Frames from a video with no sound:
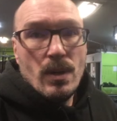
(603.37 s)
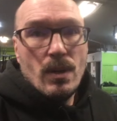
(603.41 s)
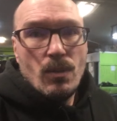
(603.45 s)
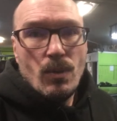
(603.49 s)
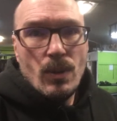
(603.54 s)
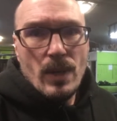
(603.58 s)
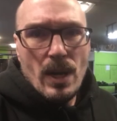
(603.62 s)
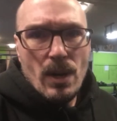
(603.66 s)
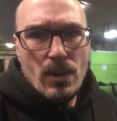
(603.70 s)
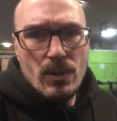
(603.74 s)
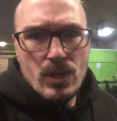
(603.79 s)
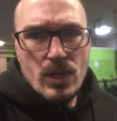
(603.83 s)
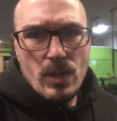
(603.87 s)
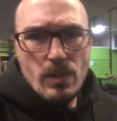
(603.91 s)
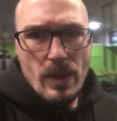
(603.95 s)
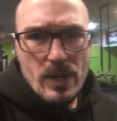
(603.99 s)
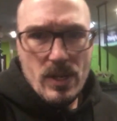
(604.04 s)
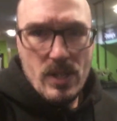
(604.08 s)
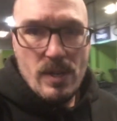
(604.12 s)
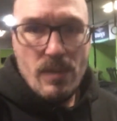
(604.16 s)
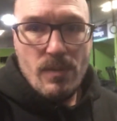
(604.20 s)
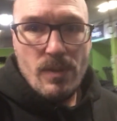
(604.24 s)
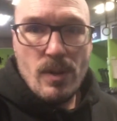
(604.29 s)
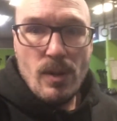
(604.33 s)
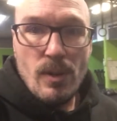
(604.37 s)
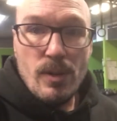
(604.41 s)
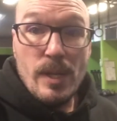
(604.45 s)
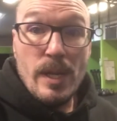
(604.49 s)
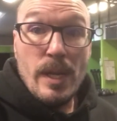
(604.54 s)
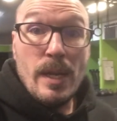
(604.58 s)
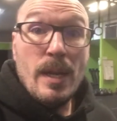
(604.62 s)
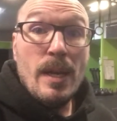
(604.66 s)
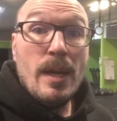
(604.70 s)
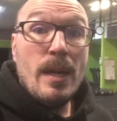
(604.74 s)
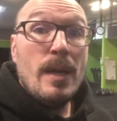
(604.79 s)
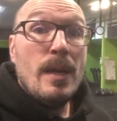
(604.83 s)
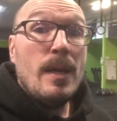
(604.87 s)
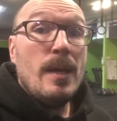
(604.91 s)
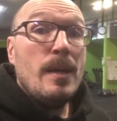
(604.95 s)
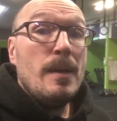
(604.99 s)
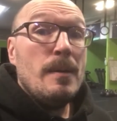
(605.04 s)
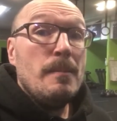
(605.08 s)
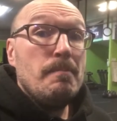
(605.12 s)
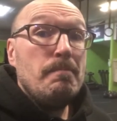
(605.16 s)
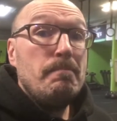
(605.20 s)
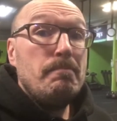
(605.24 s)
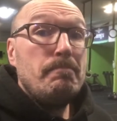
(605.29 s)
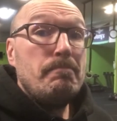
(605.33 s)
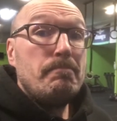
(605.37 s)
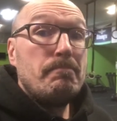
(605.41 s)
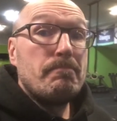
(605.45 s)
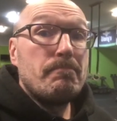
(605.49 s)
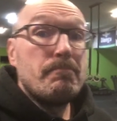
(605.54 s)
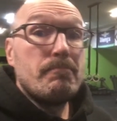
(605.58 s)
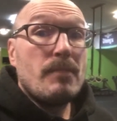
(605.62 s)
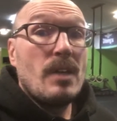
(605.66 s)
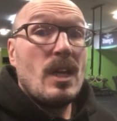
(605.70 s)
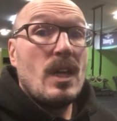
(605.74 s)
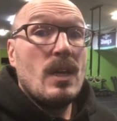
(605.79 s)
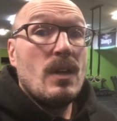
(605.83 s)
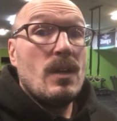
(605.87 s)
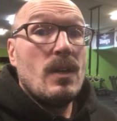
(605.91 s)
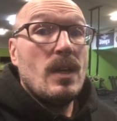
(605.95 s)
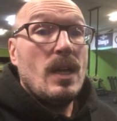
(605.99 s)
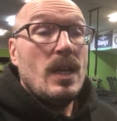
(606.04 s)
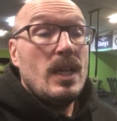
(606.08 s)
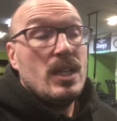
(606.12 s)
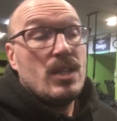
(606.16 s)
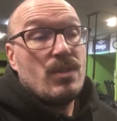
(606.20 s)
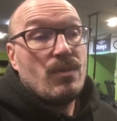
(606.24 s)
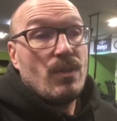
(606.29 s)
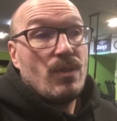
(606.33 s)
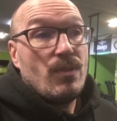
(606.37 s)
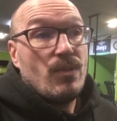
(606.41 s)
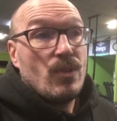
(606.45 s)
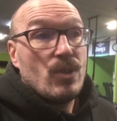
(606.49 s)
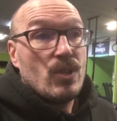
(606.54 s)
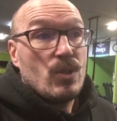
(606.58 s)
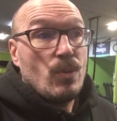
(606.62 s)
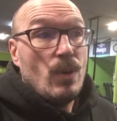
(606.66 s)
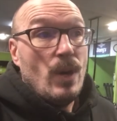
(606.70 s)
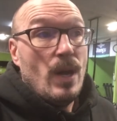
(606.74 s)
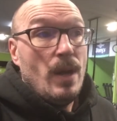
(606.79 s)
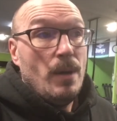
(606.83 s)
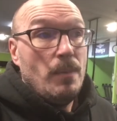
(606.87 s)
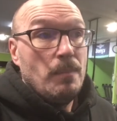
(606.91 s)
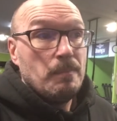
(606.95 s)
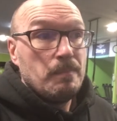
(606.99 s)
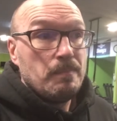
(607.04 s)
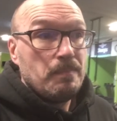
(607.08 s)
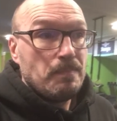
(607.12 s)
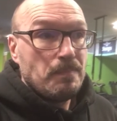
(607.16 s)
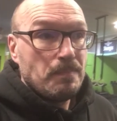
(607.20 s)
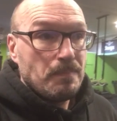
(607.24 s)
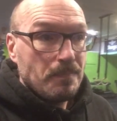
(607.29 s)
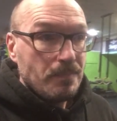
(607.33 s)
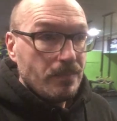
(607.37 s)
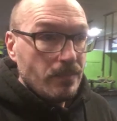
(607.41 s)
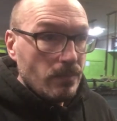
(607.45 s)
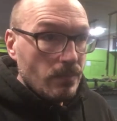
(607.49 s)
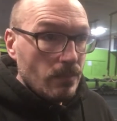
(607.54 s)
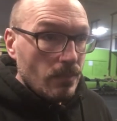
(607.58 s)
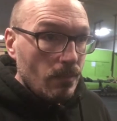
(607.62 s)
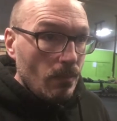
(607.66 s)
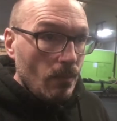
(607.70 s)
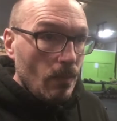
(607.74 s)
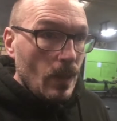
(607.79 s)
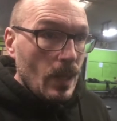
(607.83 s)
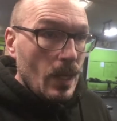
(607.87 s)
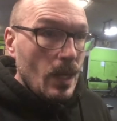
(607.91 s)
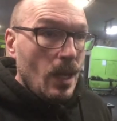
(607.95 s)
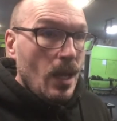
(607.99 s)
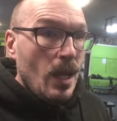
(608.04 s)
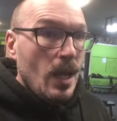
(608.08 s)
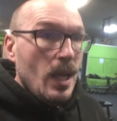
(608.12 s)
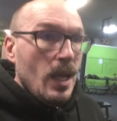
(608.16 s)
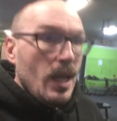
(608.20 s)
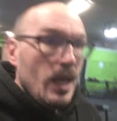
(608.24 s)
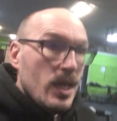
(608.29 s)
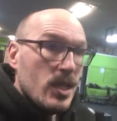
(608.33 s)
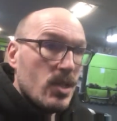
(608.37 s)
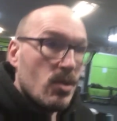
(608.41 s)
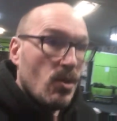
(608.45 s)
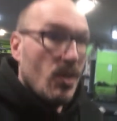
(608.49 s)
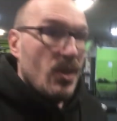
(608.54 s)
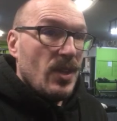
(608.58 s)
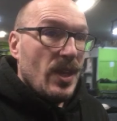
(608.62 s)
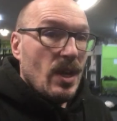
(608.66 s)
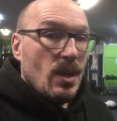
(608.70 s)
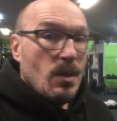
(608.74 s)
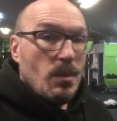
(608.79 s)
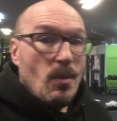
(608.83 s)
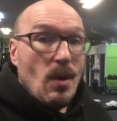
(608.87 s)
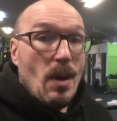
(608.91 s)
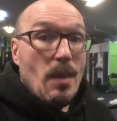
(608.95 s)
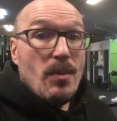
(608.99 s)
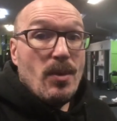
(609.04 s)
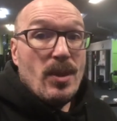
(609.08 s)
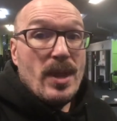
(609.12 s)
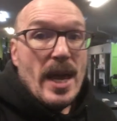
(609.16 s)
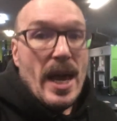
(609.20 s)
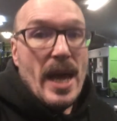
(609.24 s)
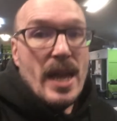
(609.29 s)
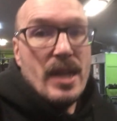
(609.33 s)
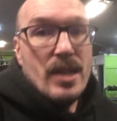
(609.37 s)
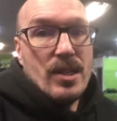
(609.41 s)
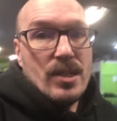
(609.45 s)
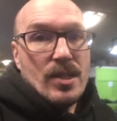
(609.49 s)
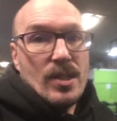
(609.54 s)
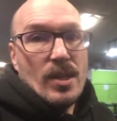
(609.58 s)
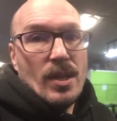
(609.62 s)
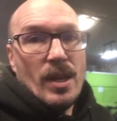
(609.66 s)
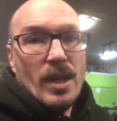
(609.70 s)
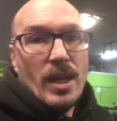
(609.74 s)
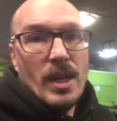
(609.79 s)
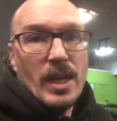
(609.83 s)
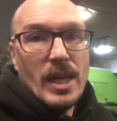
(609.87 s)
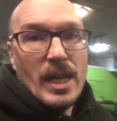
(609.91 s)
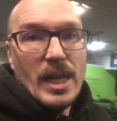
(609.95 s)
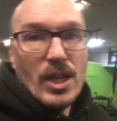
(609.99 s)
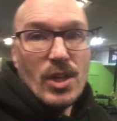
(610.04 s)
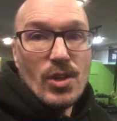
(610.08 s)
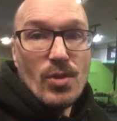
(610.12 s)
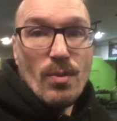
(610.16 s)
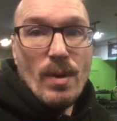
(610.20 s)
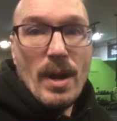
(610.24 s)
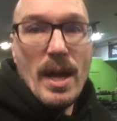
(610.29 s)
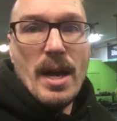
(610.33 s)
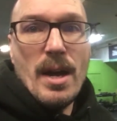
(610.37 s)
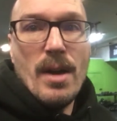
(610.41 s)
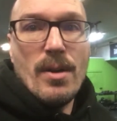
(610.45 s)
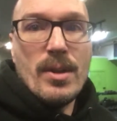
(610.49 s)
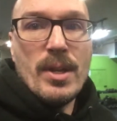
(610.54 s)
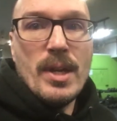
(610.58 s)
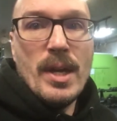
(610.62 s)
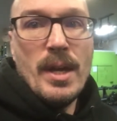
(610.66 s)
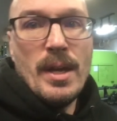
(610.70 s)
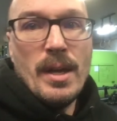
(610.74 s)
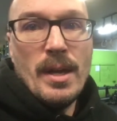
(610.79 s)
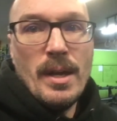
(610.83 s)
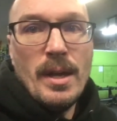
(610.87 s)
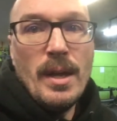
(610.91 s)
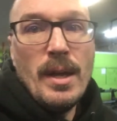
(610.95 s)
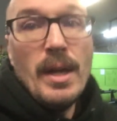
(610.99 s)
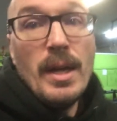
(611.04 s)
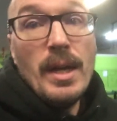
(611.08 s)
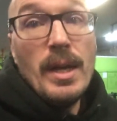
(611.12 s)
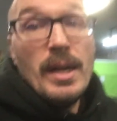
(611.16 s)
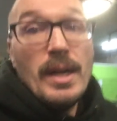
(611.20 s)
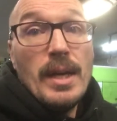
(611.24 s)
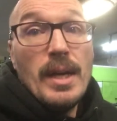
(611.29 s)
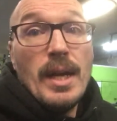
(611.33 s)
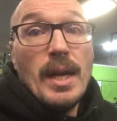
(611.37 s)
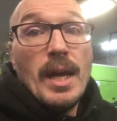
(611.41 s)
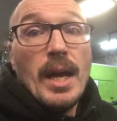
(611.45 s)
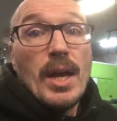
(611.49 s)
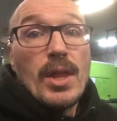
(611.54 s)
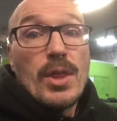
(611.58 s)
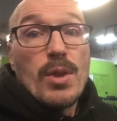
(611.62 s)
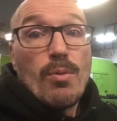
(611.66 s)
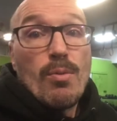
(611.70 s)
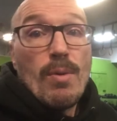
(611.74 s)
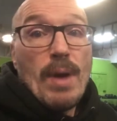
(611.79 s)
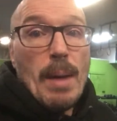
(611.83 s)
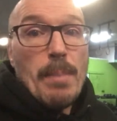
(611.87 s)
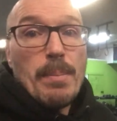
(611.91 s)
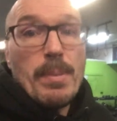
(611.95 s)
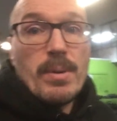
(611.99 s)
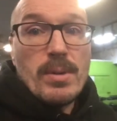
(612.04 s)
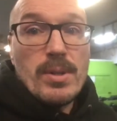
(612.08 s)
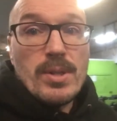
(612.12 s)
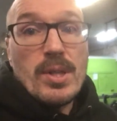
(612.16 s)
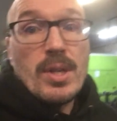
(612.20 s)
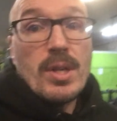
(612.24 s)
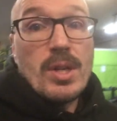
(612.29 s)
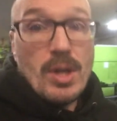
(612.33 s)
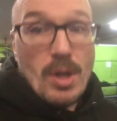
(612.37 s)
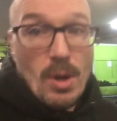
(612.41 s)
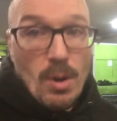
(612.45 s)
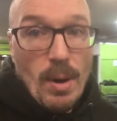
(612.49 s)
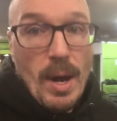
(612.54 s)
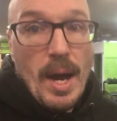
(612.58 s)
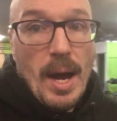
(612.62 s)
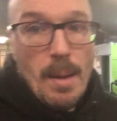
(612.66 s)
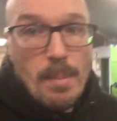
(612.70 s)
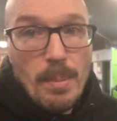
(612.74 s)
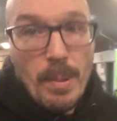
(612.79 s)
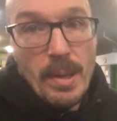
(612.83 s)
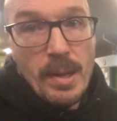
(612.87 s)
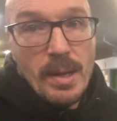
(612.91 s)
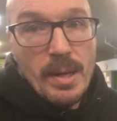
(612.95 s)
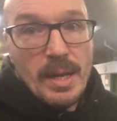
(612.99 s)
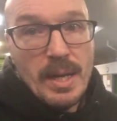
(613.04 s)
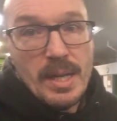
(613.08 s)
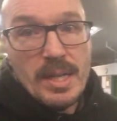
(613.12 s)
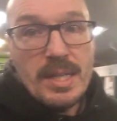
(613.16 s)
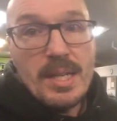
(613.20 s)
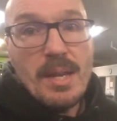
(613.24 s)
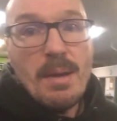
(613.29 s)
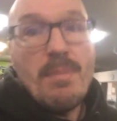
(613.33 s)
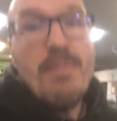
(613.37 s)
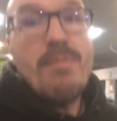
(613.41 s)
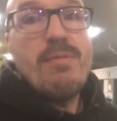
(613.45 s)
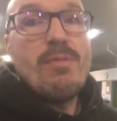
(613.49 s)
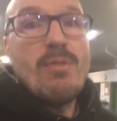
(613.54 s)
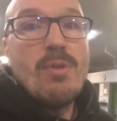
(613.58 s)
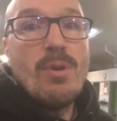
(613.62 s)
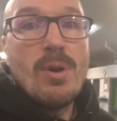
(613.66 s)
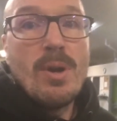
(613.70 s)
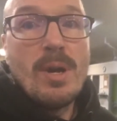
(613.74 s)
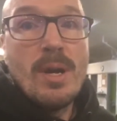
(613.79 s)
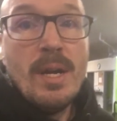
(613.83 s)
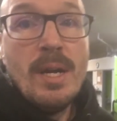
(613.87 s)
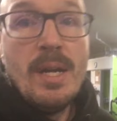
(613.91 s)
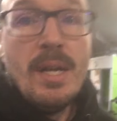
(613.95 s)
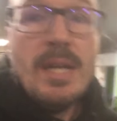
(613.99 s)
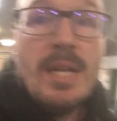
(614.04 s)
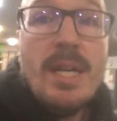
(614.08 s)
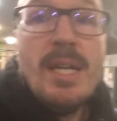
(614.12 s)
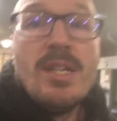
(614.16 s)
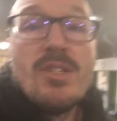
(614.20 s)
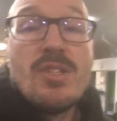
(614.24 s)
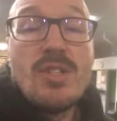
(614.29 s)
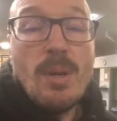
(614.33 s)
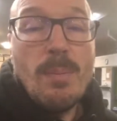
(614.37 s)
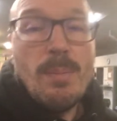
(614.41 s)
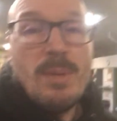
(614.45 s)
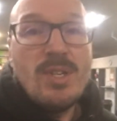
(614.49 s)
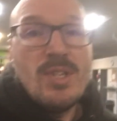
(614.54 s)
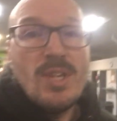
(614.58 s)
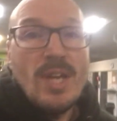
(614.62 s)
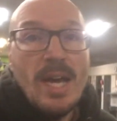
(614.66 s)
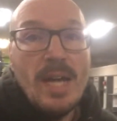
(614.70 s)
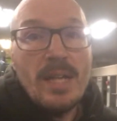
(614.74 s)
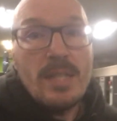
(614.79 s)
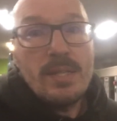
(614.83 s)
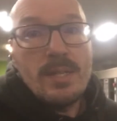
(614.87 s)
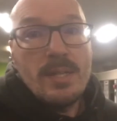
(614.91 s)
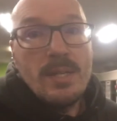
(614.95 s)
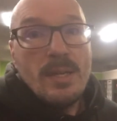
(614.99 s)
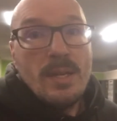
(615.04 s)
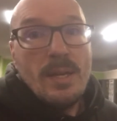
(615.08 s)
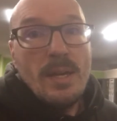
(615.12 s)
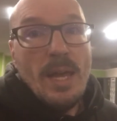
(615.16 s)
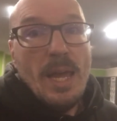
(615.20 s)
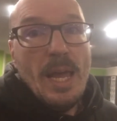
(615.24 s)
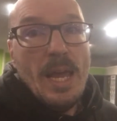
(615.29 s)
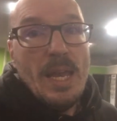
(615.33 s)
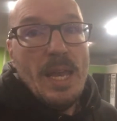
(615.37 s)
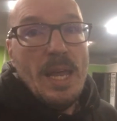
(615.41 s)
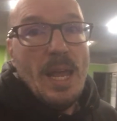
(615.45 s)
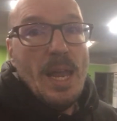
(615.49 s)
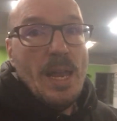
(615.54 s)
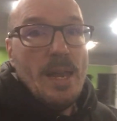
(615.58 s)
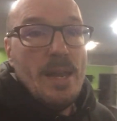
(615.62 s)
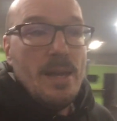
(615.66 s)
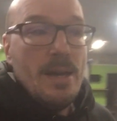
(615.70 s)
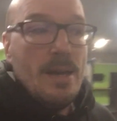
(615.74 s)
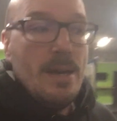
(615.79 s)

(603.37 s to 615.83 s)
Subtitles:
without too much difficulty, at least for the first while. So the thing to remember that is each round, the reps go up except for jumping jacks. And then